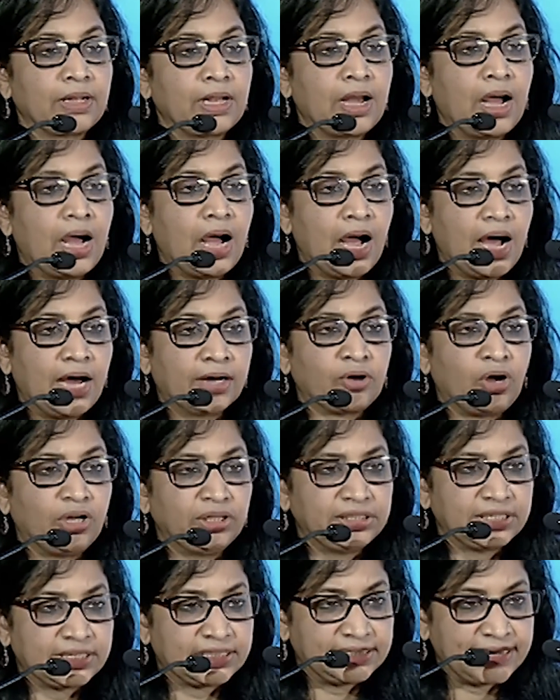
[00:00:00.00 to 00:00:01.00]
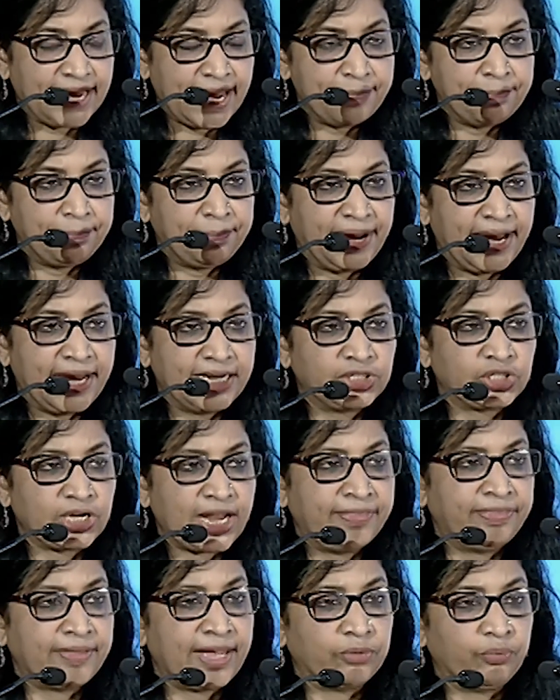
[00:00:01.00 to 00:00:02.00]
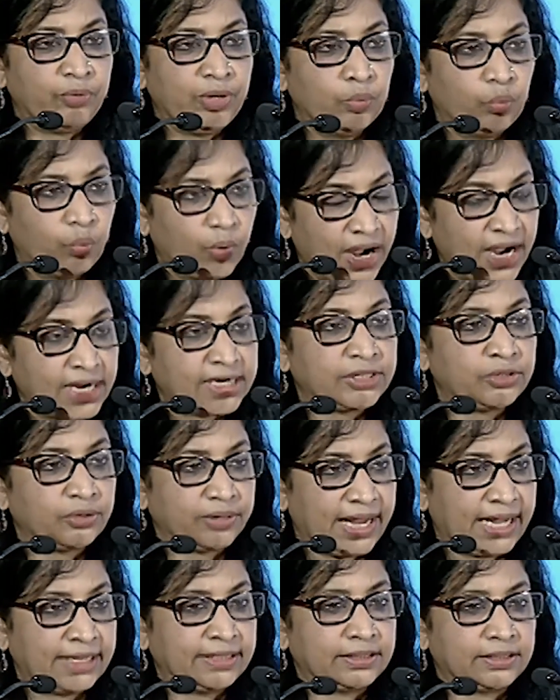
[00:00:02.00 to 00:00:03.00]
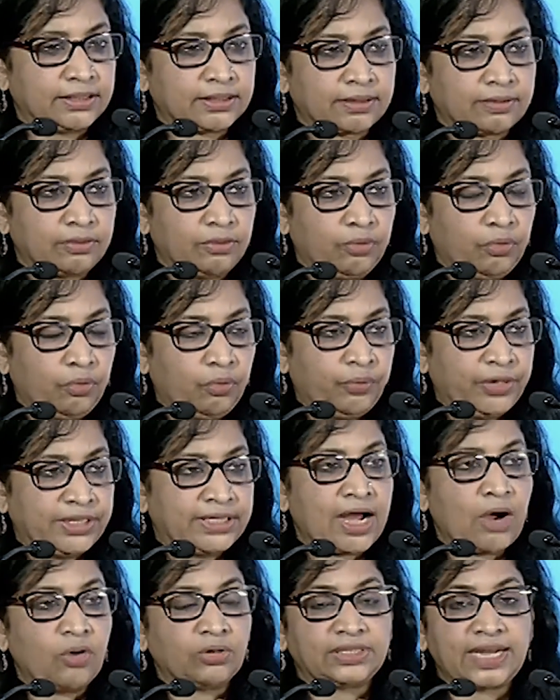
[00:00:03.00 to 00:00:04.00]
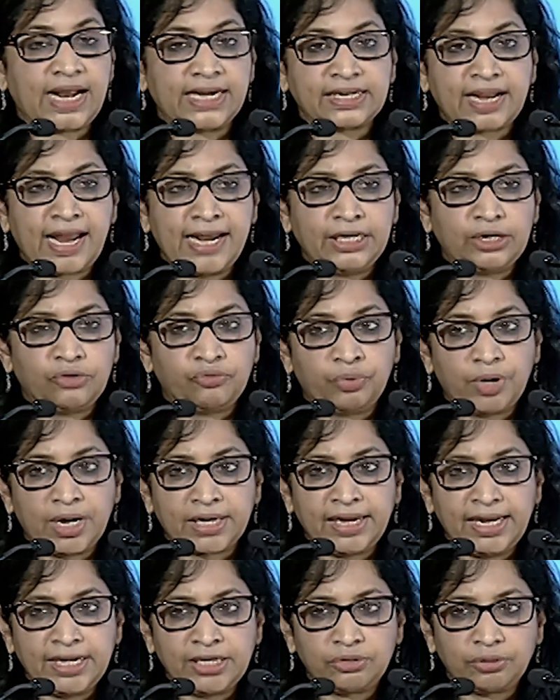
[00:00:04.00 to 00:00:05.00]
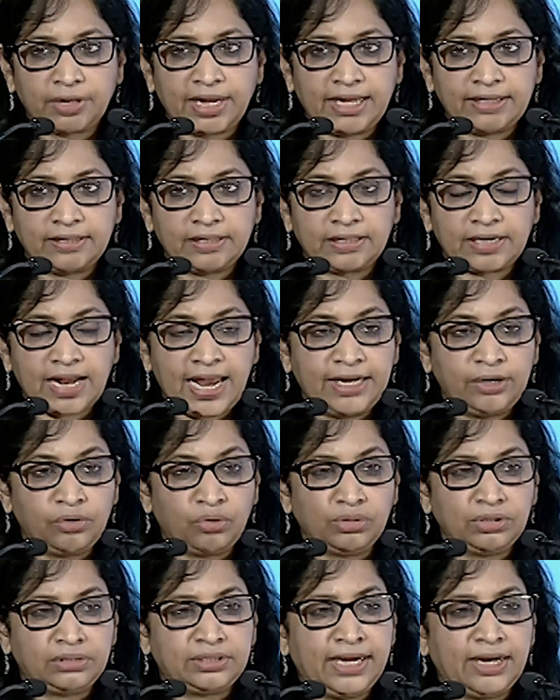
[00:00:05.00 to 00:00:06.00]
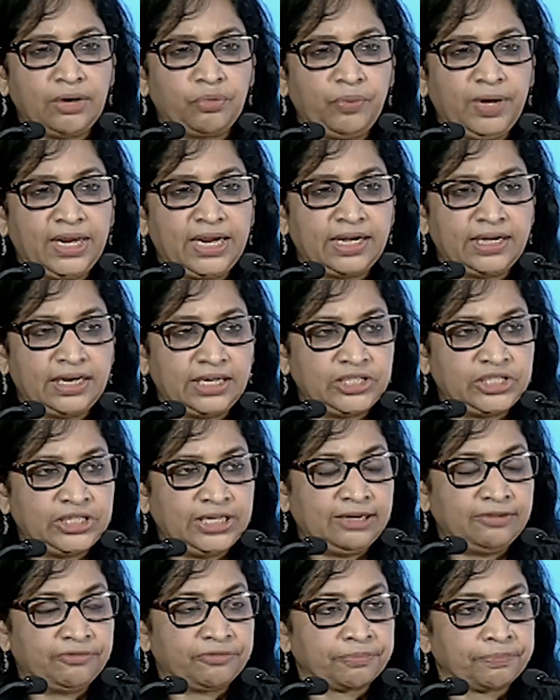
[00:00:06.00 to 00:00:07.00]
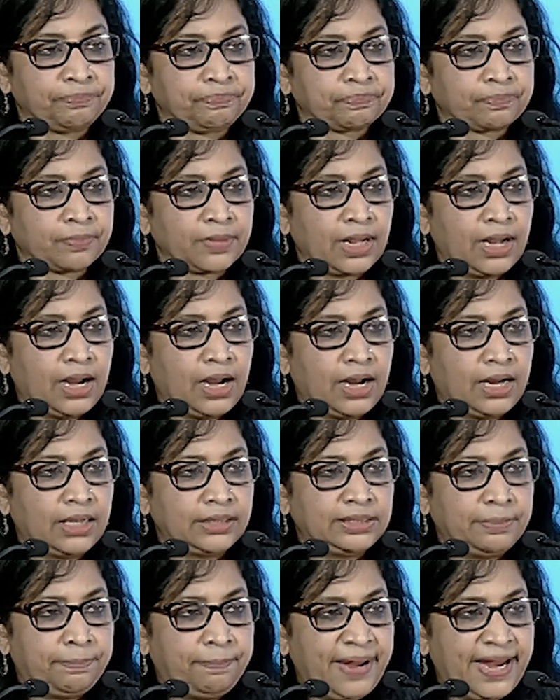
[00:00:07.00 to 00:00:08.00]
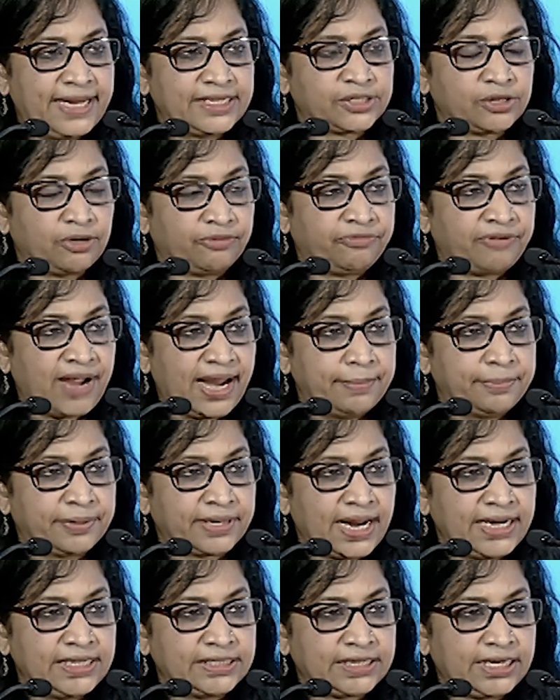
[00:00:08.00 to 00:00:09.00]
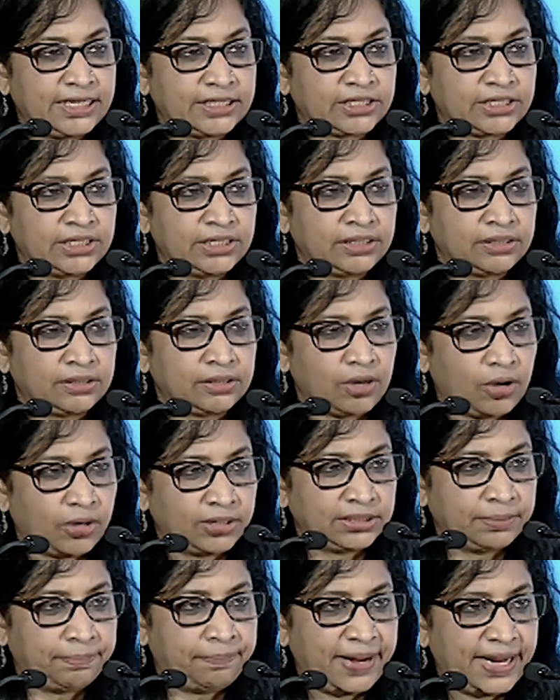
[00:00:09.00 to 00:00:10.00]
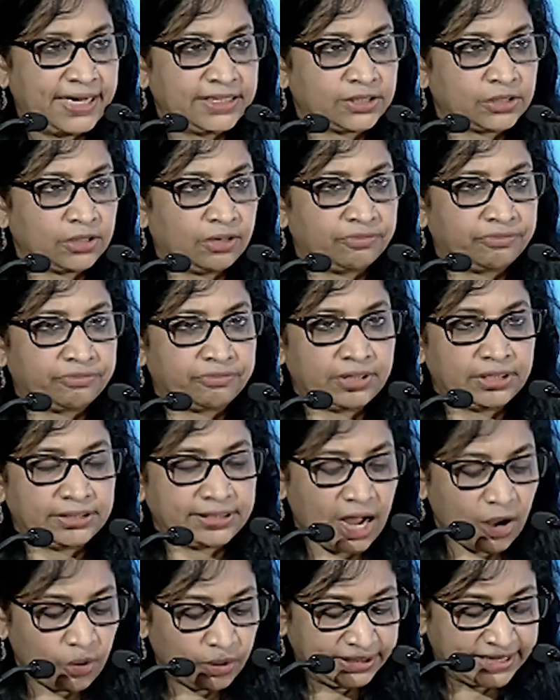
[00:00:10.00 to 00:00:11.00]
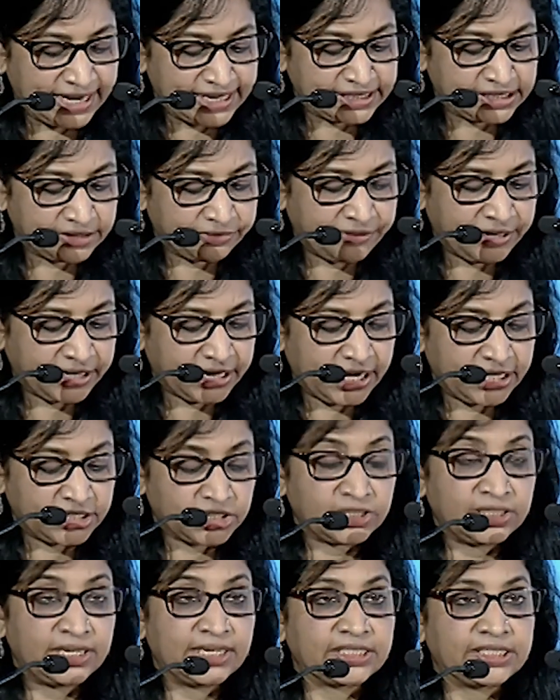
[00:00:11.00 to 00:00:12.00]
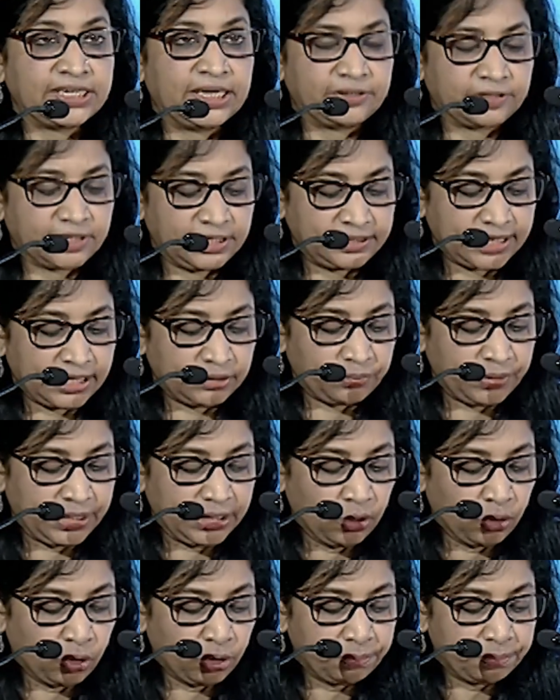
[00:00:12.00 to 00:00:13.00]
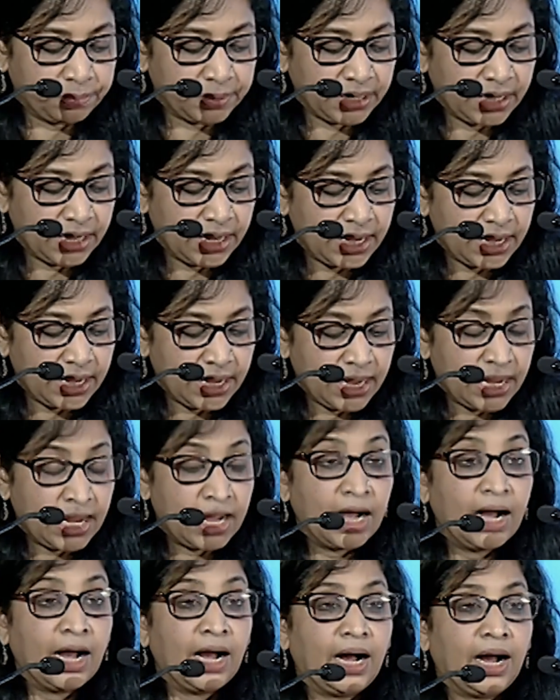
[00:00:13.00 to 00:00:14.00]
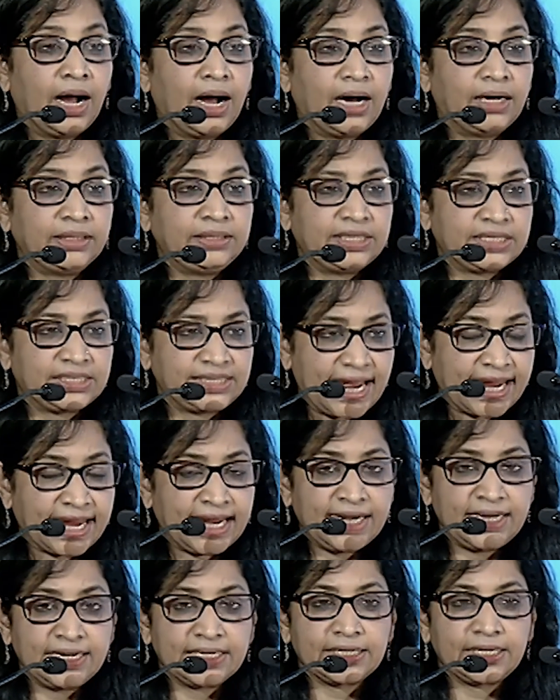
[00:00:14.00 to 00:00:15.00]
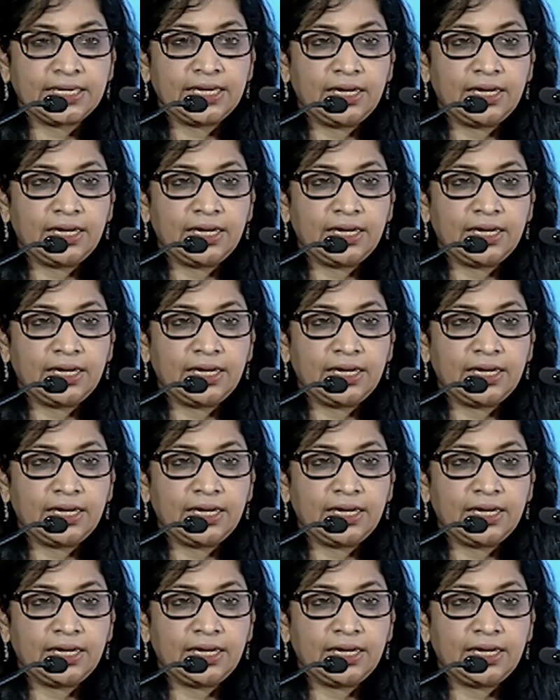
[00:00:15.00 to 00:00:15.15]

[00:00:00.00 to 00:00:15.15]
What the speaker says: are on the same page and that we work together. Without that kind of working together, I don't think we can achieve the pace of fiberization or the pace of tower densification, etc., that we hope. The second